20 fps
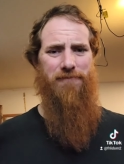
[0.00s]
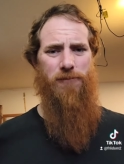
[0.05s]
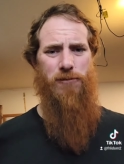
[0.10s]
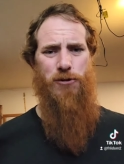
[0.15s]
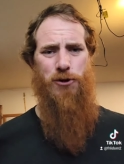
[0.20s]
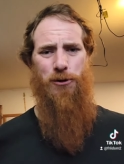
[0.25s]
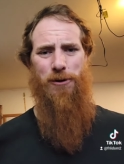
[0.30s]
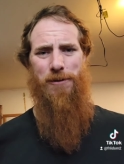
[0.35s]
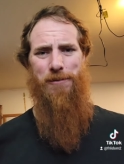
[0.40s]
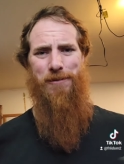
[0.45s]

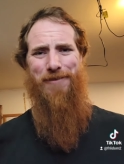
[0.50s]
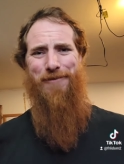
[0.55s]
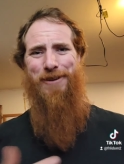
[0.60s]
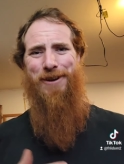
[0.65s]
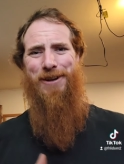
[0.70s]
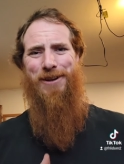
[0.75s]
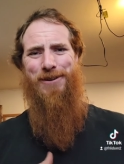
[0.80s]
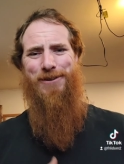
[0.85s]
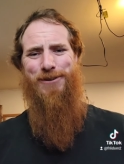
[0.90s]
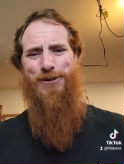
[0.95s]
showing my
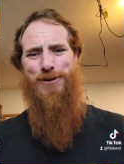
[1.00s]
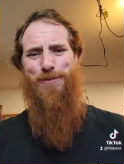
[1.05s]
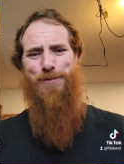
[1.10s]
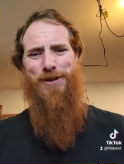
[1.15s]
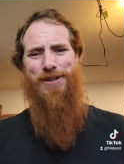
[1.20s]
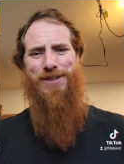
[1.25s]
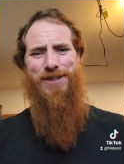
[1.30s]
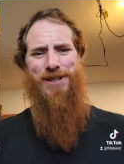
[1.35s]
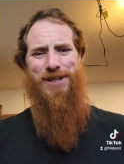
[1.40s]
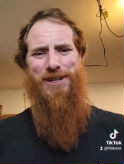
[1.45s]
videos,
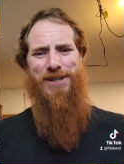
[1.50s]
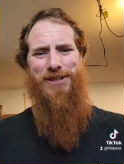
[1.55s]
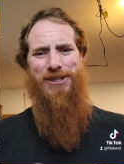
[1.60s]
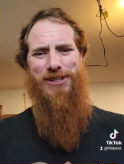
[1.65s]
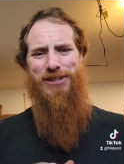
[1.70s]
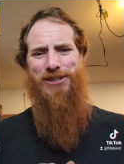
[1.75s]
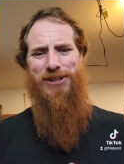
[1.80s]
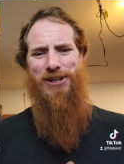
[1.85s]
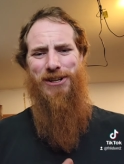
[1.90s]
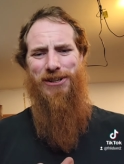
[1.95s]
but uh,
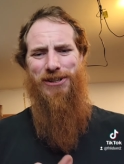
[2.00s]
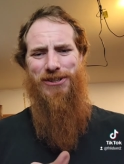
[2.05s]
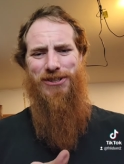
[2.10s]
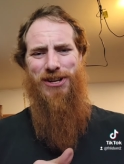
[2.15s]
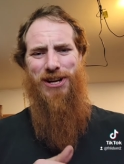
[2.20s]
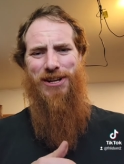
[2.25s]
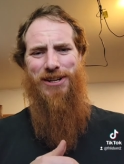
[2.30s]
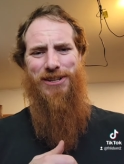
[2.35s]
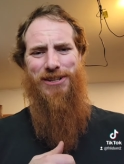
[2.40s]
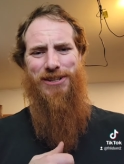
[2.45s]
TikTok
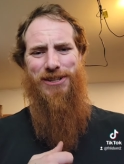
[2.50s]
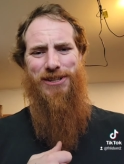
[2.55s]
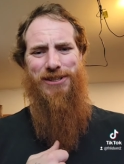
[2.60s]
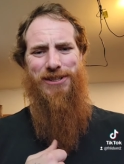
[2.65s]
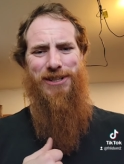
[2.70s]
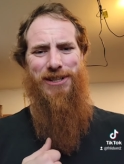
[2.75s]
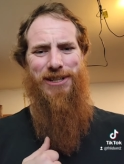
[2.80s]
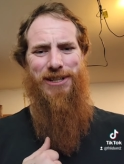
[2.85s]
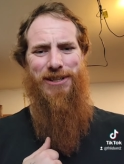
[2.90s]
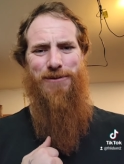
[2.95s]
decided to,
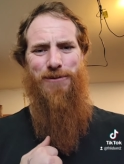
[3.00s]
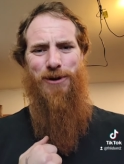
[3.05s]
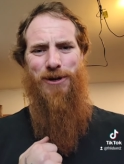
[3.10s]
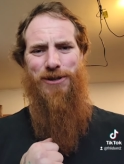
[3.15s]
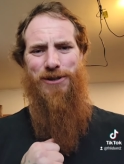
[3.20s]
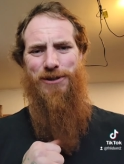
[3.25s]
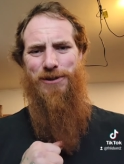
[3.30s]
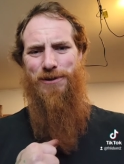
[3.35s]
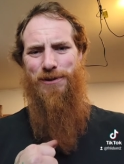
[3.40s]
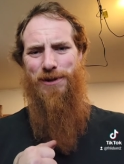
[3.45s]
they didn't
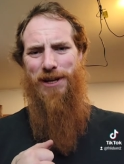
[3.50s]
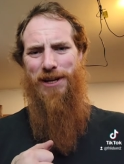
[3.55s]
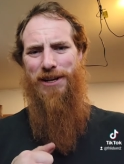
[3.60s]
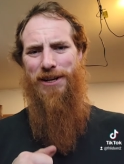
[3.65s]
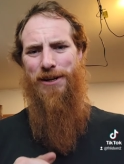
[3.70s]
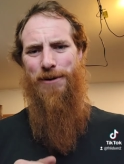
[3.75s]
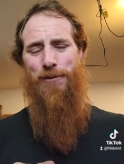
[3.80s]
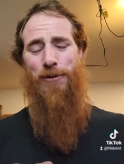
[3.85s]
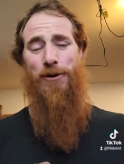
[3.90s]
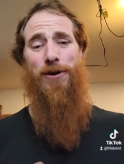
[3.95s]
want to do that
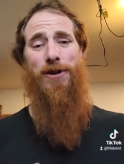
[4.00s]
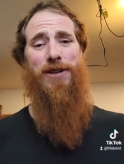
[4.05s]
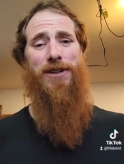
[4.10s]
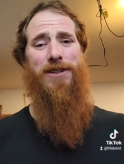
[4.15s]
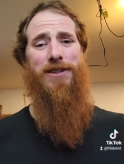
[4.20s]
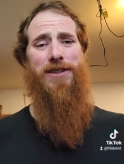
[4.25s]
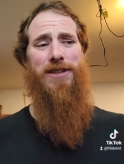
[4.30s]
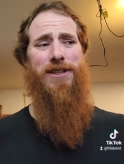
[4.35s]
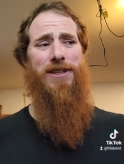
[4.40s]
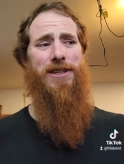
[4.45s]
anymore.
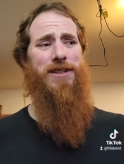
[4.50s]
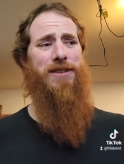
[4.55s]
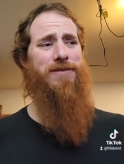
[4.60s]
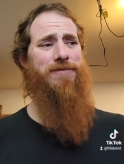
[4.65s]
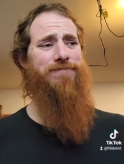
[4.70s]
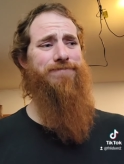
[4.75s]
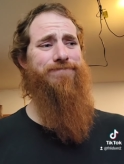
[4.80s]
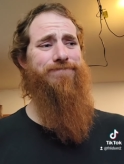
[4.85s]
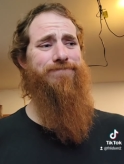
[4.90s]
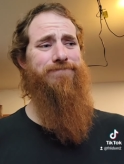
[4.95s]
And, uh,
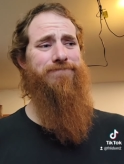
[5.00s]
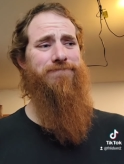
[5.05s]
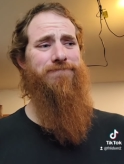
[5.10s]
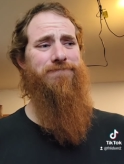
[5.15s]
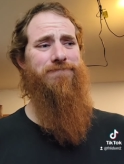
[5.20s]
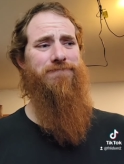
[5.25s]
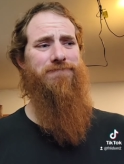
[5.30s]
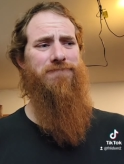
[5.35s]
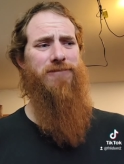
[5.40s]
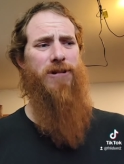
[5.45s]

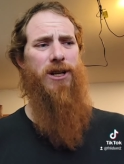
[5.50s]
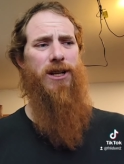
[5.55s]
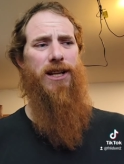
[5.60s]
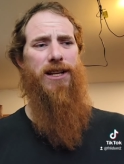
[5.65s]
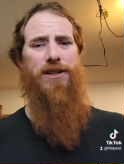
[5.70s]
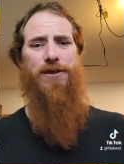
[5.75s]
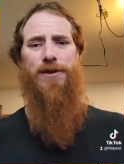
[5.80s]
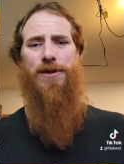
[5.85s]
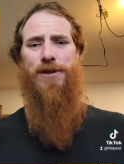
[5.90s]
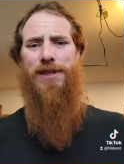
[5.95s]
well,
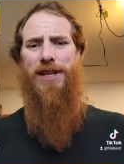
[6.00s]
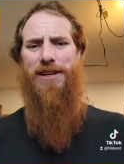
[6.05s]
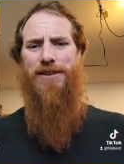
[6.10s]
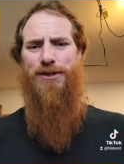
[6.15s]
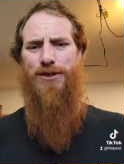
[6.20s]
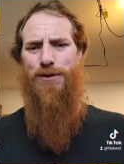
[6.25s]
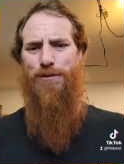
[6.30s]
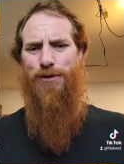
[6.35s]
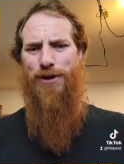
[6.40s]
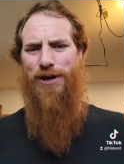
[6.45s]
I knew that
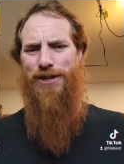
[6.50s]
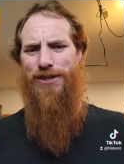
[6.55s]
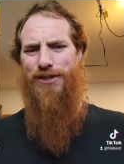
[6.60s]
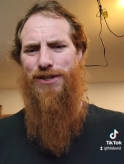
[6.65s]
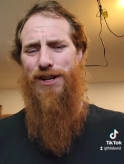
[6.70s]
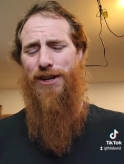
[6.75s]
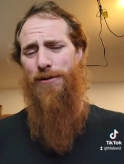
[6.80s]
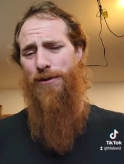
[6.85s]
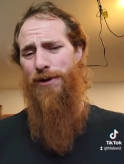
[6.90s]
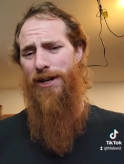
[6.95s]
that's the price
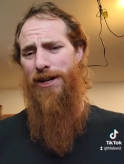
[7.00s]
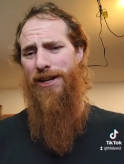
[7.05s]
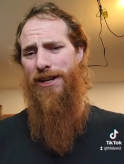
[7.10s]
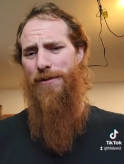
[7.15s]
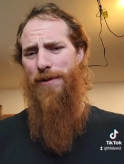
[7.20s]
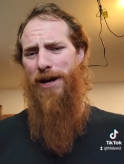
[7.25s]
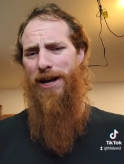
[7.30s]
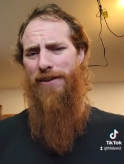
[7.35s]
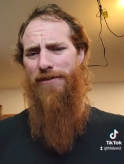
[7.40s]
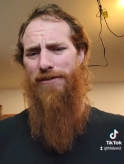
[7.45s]
that I would end
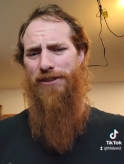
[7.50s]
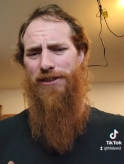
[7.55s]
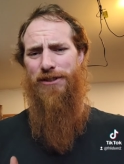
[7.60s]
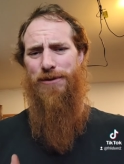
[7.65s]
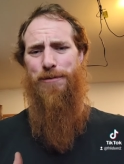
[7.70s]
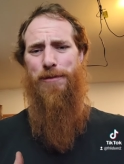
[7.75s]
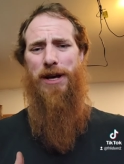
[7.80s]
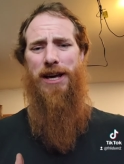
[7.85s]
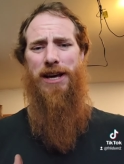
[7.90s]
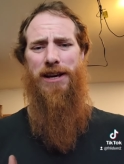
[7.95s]
up having
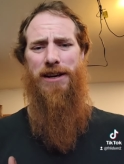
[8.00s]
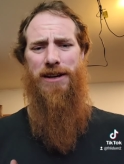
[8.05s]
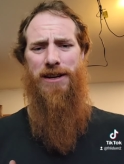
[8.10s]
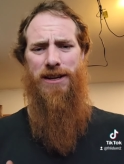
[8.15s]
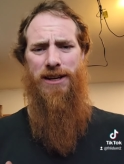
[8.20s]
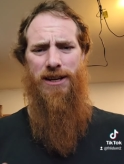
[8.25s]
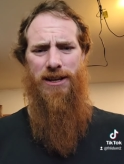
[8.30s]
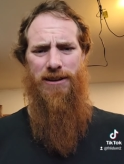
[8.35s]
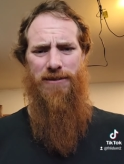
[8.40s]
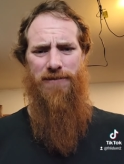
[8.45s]
to pay
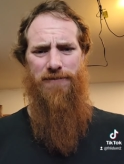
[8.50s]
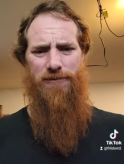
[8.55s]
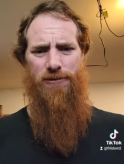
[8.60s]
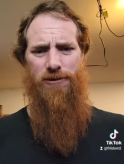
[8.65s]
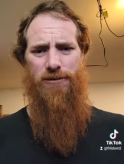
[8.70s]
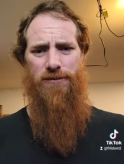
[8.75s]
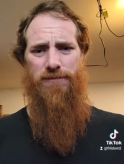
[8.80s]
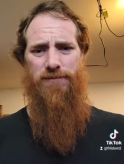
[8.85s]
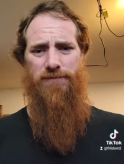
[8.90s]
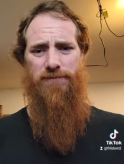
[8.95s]

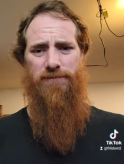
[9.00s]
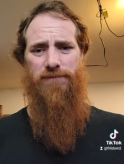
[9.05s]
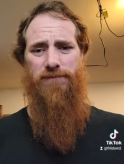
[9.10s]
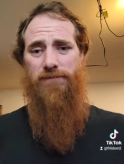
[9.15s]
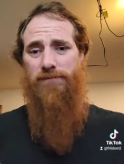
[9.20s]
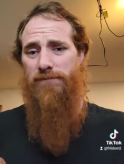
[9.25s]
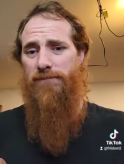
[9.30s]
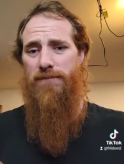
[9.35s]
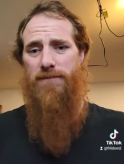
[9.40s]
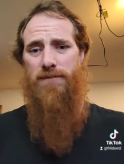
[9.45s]
for
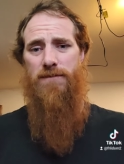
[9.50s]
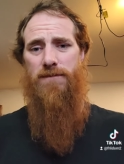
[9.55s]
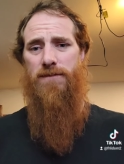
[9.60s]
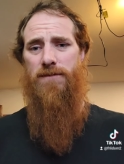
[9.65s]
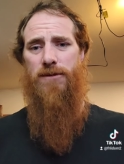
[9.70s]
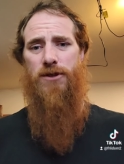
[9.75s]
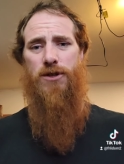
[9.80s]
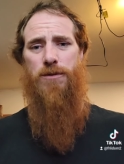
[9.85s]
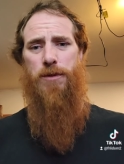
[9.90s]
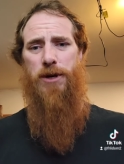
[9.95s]

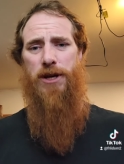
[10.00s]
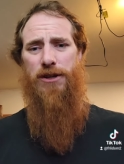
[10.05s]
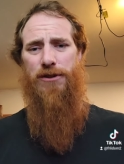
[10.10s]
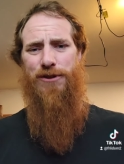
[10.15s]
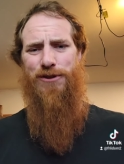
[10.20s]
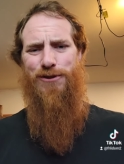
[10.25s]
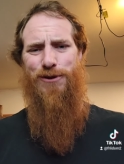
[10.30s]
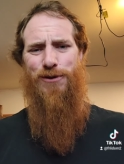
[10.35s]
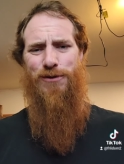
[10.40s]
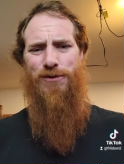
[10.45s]
speaking
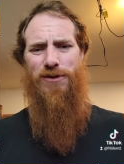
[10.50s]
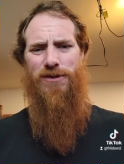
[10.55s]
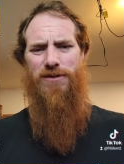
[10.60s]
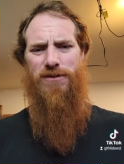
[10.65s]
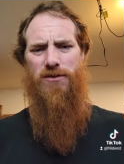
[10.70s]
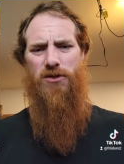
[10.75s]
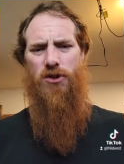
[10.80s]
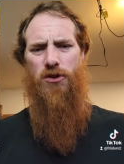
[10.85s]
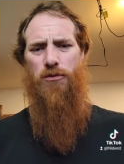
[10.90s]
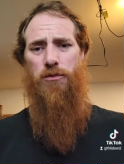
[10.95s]
the truth, and
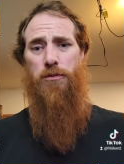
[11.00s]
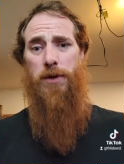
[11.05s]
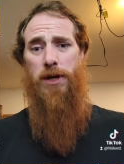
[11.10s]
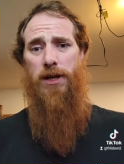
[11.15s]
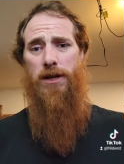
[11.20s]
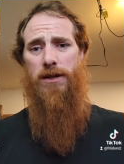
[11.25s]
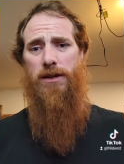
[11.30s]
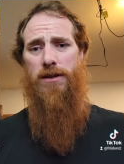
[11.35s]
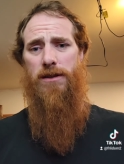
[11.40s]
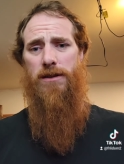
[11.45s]
so be
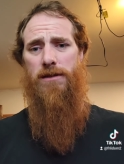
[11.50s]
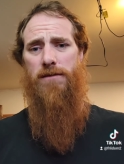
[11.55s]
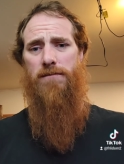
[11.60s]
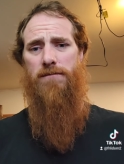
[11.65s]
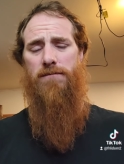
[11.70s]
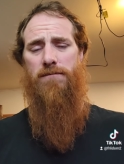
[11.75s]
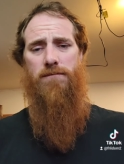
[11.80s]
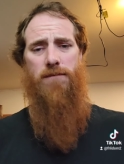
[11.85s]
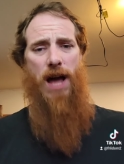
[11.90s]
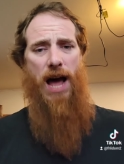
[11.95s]
it.
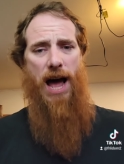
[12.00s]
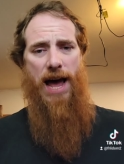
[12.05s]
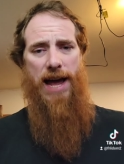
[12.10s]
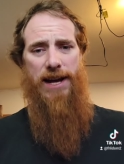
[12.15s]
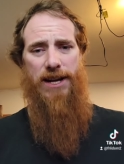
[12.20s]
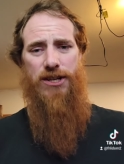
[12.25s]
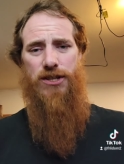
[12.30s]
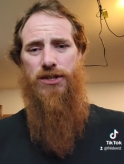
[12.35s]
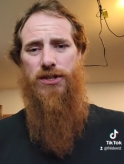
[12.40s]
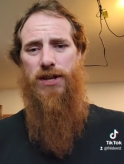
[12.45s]
I
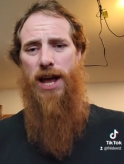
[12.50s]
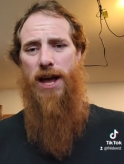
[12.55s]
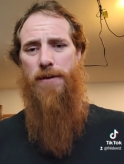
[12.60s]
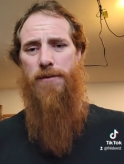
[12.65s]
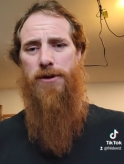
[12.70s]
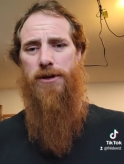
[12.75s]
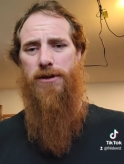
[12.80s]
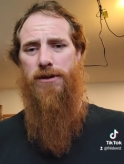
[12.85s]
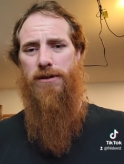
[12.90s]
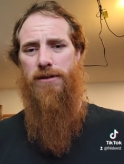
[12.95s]

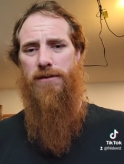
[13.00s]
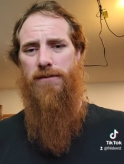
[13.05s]
accept.